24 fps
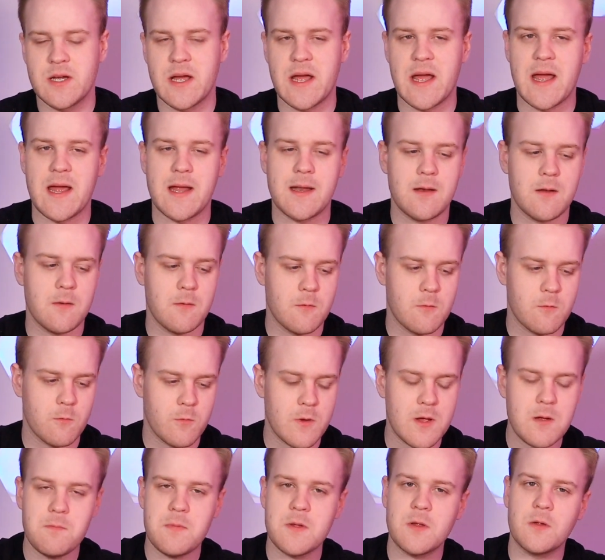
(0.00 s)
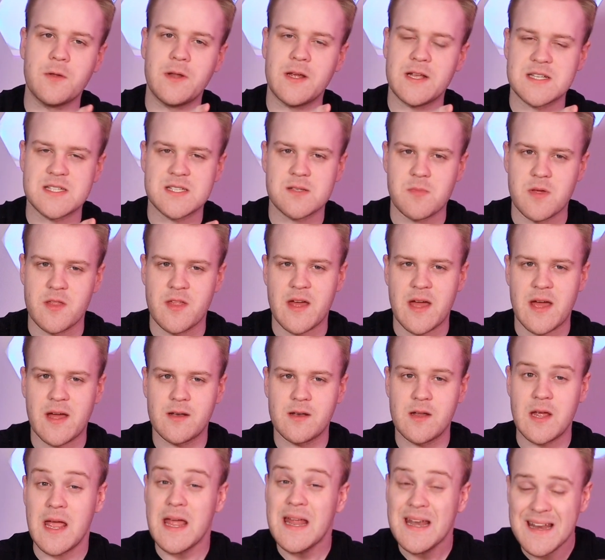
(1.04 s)
and rebuilding some of that
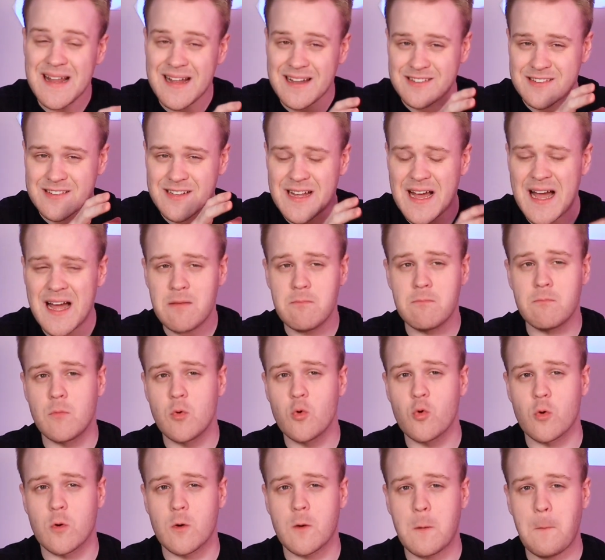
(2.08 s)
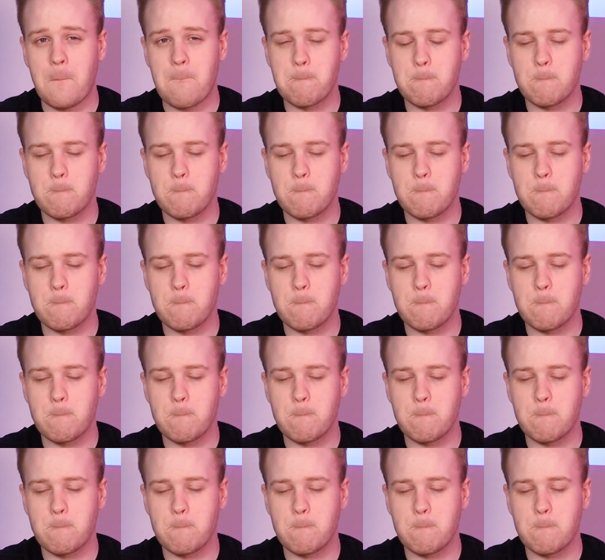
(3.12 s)
and a lot more